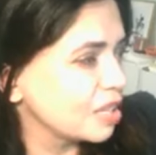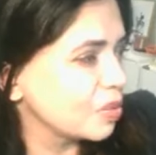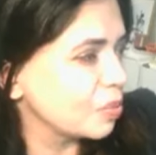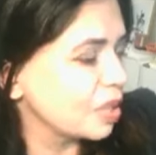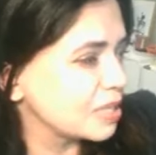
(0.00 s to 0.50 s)

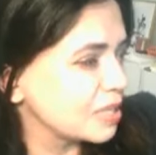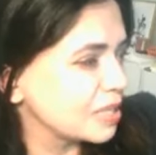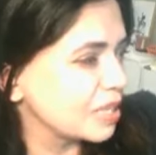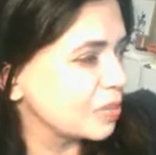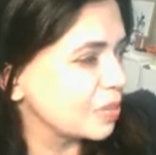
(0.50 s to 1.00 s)
Let's
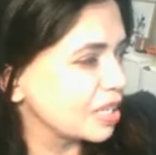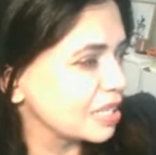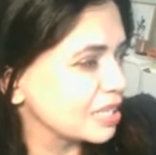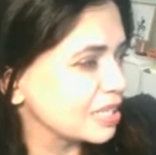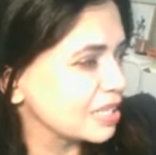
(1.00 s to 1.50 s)
see, what
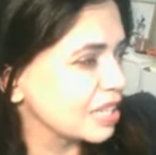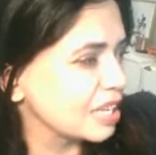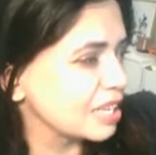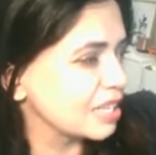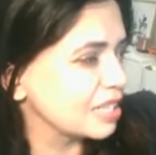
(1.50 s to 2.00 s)
else?
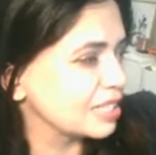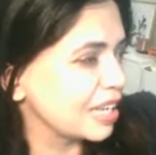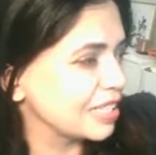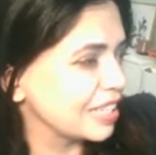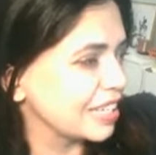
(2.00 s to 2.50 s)

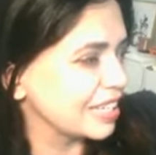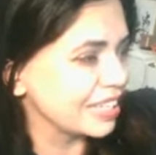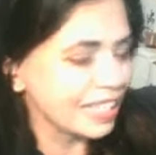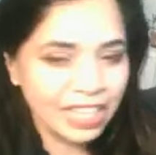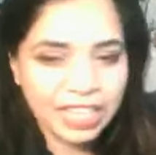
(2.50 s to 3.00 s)

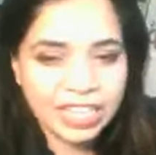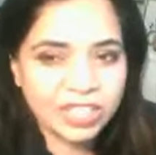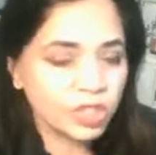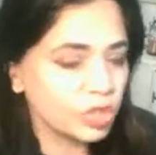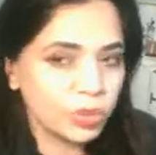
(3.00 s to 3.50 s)
Tanya,
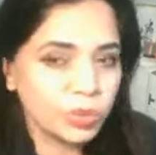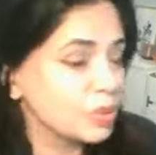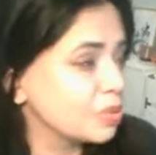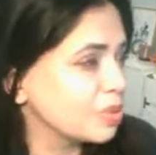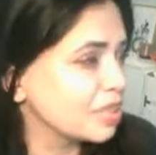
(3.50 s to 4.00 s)
is it
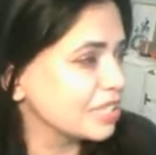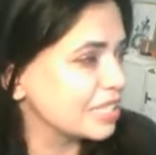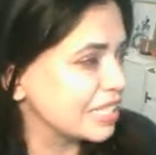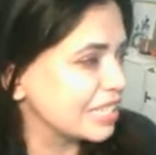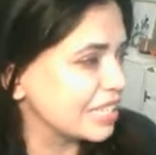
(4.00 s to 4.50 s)
true that
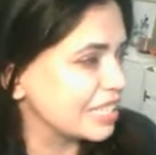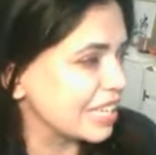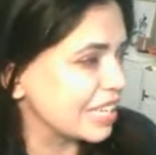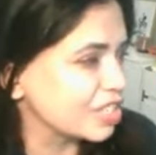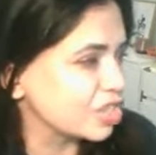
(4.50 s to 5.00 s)
TSA
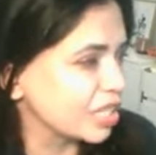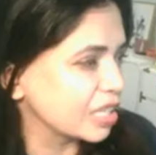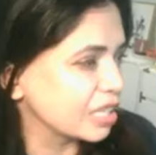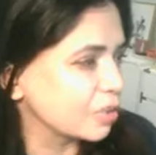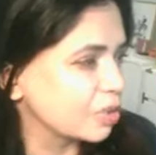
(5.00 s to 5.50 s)
is
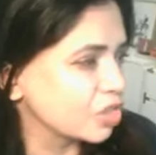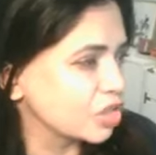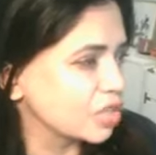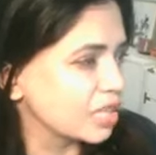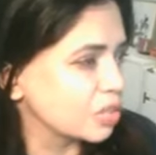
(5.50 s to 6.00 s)
checking
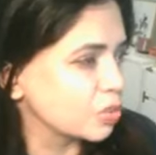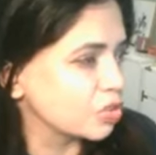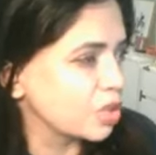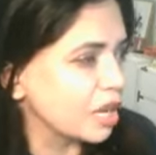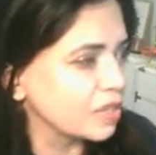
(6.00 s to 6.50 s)
immigration status when
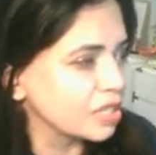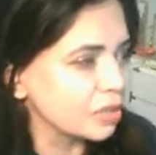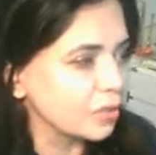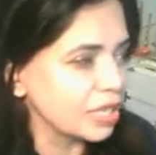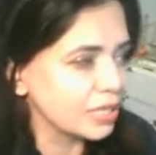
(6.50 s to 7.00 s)
traveling
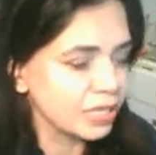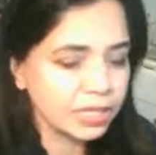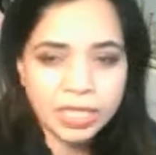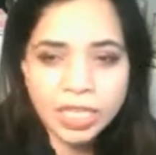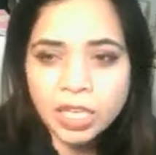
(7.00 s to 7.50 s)

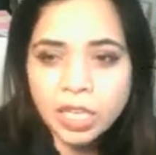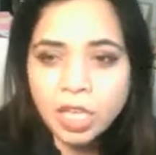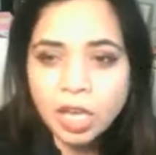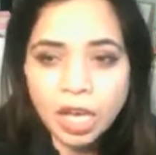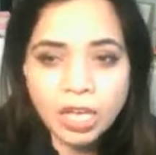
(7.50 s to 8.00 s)
domestically?
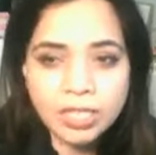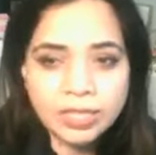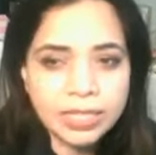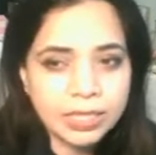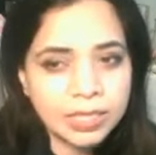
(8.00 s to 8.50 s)

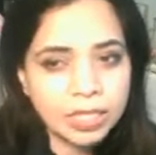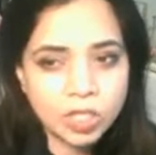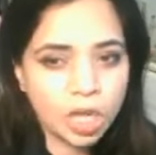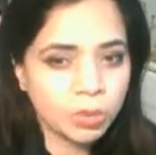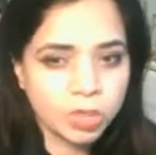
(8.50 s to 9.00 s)
TSA
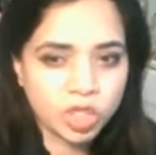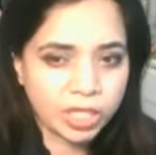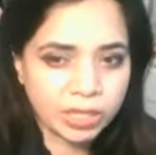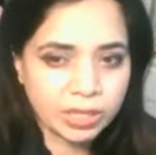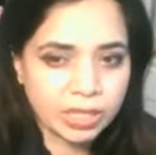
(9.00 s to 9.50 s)
always
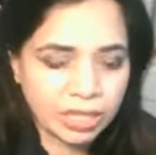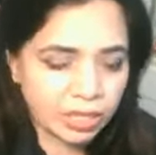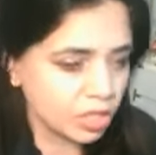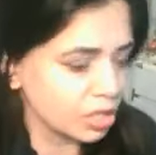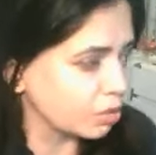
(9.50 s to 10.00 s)
checks
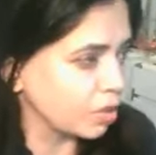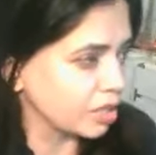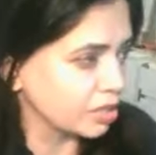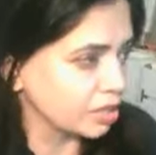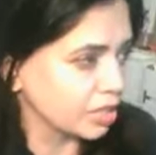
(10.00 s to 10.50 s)
things
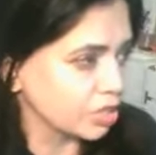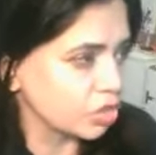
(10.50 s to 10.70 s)
regularly,